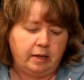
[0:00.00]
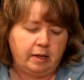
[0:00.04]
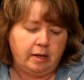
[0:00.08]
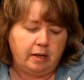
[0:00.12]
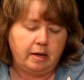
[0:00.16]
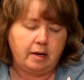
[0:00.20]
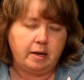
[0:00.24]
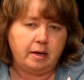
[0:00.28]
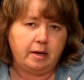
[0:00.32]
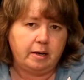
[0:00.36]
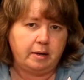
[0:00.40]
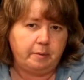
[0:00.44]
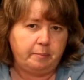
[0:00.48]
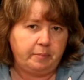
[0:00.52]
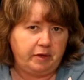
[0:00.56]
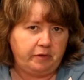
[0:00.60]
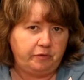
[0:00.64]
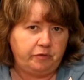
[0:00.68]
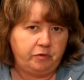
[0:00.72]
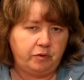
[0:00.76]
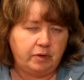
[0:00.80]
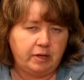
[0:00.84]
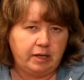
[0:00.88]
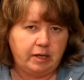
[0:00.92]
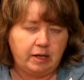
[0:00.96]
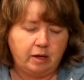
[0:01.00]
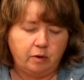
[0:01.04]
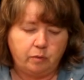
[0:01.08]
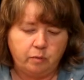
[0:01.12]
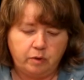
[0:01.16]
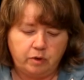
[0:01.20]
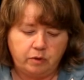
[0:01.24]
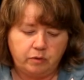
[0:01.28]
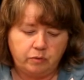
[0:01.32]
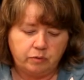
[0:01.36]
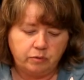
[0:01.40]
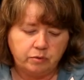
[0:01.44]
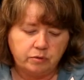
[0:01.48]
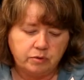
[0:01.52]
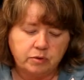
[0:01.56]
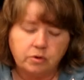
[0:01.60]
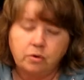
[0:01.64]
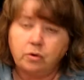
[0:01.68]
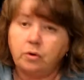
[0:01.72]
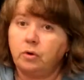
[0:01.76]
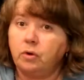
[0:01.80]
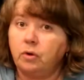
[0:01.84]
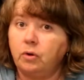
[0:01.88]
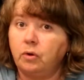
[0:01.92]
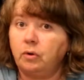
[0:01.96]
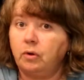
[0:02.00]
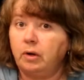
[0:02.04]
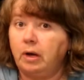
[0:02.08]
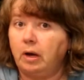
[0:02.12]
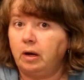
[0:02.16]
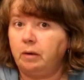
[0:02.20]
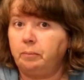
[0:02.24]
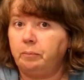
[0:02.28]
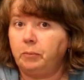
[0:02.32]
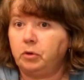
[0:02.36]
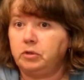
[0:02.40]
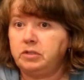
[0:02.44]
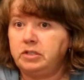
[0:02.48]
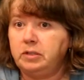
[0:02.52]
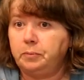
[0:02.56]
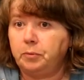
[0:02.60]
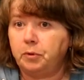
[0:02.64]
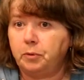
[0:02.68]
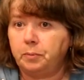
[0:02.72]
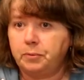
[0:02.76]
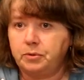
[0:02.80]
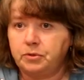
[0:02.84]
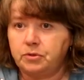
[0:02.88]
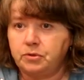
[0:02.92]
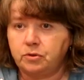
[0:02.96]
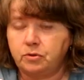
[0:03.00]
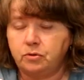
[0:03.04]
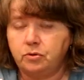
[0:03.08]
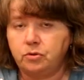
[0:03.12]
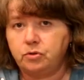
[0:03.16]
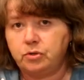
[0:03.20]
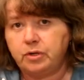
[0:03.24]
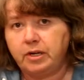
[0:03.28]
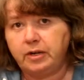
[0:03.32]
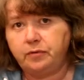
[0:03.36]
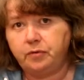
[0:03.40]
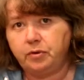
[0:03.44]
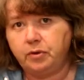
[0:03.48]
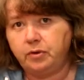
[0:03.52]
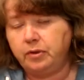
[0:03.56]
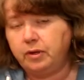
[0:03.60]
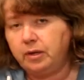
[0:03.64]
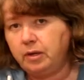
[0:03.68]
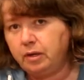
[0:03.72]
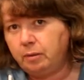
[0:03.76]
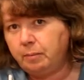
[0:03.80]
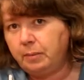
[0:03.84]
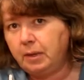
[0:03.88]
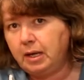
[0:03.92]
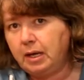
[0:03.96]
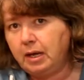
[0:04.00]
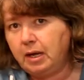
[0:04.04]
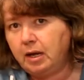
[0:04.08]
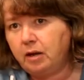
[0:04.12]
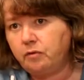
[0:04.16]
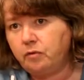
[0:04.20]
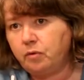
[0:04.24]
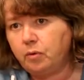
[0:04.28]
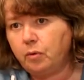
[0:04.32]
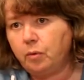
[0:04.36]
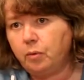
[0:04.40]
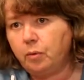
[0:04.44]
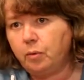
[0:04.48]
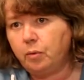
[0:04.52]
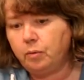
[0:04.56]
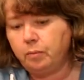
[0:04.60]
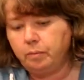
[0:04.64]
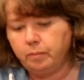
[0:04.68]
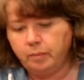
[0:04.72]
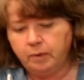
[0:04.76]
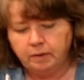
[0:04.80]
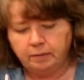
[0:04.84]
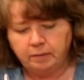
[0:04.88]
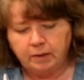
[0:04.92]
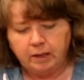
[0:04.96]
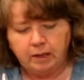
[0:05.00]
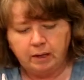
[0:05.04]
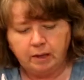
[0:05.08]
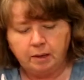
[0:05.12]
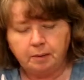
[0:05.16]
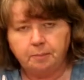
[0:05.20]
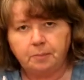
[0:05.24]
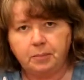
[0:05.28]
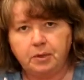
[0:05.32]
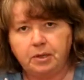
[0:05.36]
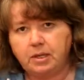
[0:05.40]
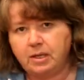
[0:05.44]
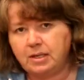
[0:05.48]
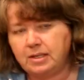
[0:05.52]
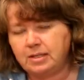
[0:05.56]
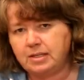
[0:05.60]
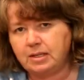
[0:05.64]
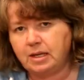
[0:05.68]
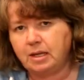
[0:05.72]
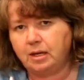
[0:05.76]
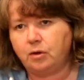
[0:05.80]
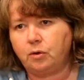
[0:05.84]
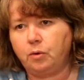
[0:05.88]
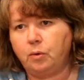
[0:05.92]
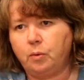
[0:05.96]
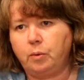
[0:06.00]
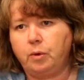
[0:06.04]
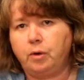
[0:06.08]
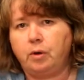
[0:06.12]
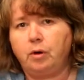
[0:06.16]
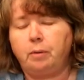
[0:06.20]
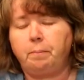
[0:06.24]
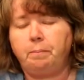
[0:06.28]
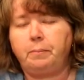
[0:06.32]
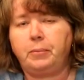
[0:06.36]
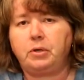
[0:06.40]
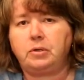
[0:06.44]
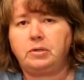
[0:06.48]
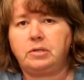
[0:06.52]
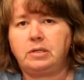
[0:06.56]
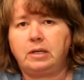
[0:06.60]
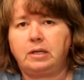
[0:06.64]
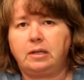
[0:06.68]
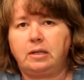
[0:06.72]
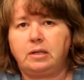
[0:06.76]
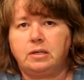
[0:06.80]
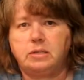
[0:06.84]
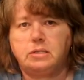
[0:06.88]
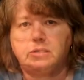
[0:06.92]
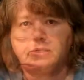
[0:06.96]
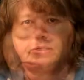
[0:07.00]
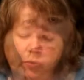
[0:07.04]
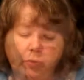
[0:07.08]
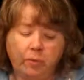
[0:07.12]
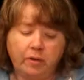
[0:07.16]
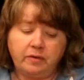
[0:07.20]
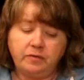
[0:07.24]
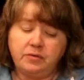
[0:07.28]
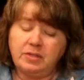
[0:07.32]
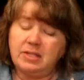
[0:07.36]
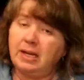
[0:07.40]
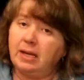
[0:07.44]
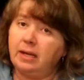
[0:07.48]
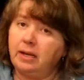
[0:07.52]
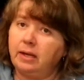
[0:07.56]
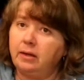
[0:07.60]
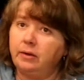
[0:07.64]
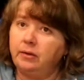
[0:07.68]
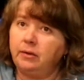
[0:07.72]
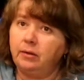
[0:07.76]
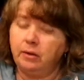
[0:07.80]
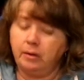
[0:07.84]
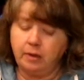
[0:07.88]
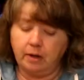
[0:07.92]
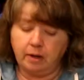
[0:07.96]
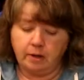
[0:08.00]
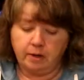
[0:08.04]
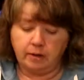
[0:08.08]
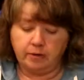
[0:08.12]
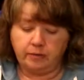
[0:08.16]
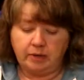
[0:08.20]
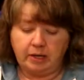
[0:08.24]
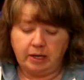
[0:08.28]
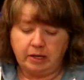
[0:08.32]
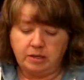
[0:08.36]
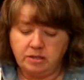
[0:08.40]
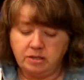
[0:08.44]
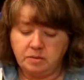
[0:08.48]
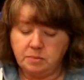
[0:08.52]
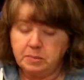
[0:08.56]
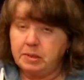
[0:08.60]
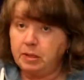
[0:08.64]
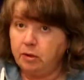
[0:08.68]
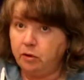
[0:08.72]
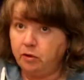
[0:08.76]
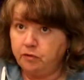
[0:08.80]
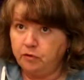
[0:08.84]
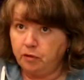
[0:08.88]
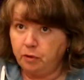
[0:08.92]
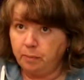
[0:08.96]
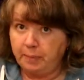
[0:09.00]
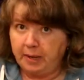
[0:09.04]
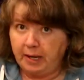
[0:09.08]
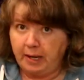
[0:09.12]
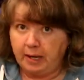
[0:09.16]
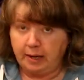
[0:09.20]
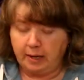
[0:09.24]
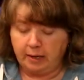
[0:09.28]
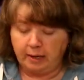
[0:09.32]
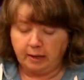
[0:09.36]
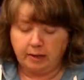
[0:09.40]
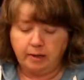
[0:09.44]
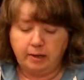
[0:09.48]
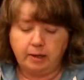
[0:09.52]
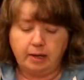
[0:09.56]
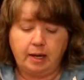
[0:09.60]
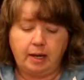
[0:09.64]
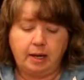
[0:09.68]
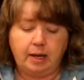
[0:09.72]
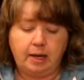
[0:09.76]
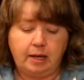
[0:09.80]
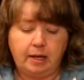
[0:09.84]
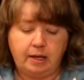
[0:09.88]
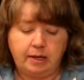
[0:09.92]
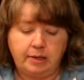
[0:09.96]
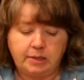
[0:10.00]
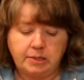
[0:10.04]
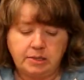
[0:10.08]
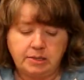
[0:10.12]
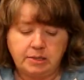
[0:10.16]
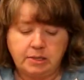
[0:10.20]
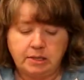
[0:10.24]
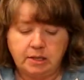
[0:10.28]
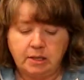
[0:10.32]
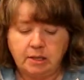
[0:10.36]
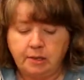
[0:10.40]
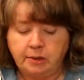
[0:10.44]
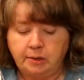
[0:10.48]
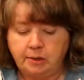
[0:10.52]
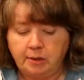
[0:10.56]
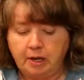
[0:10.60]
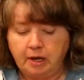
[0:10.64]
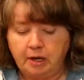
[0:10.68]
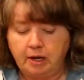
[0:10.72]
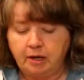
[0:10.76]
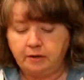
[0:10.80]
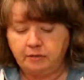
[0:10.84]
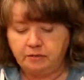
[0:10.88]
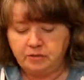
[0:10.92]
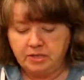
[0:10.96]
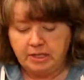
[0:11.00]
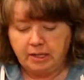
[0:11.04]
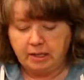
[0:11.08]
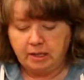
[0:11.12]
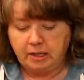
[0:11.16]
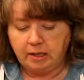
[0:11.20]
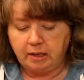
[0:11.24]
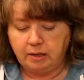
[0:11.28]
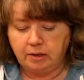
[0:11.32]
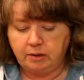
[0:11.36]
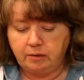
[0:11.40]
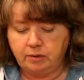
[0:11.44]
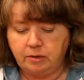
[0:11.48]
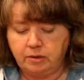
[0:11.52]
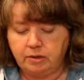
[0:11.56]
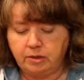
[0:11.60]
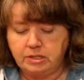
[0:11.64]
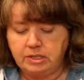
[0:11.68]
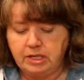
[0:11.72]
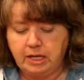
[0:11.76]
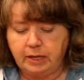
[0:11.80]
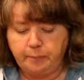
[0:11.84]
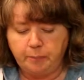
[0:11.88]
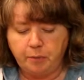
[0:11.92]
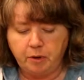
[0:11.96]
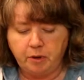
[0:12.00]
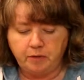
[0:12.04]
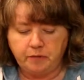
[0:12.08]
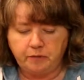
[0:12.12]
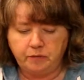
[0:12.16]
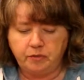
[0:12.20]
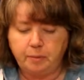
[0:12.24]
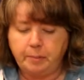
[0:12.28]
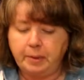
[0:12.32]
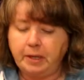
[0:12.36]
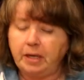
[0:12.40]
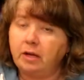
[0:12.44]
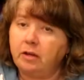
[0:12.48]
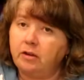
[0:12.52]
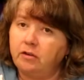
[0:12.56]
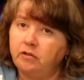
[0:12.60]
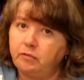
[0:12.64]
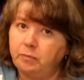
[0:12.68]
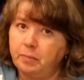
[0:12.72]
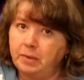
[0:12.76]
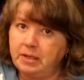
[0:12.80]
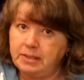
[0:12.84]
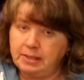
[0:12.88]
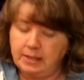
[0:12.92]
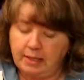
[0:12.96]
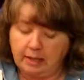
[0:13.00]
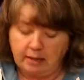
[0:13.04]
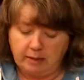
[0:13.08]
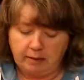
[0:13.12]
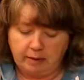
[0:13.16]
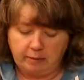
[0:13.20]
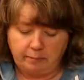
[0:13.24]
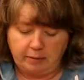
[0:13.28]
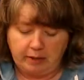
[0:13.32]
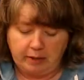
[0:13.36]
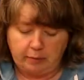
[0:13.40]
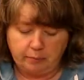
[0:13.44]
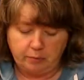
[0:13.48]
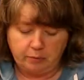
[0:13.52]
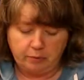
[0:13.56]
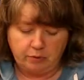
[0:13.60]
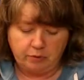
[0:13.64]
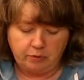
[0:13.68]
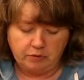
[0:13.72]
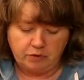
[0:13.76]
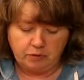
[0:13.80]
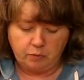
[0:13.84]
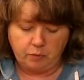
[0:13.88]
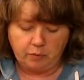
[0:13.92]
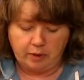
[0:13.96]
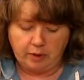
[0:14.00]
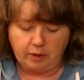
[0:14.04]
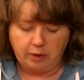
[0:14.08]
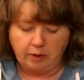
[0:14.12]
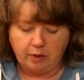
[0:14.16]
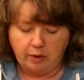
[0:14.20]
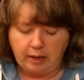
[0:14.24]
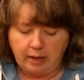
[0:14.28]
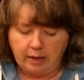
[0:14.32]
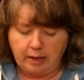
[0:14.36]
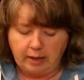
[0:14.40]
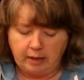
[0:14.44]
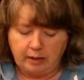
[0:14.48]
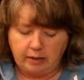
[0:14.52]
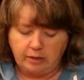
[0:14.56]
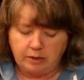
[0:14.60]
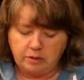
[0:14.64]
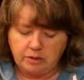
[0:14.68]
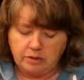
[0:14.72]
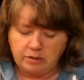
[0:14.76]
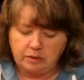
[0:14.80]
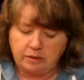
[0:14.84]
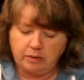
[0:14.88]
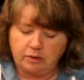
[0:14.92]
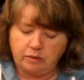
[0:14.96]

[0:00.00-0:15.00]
if you can get one of those, or a multi-purpose screwdriver that you may have at home. But let's get going on building this. So I've taken the items out of our bag, and I've taken the tape off the back of my sanding paper square, and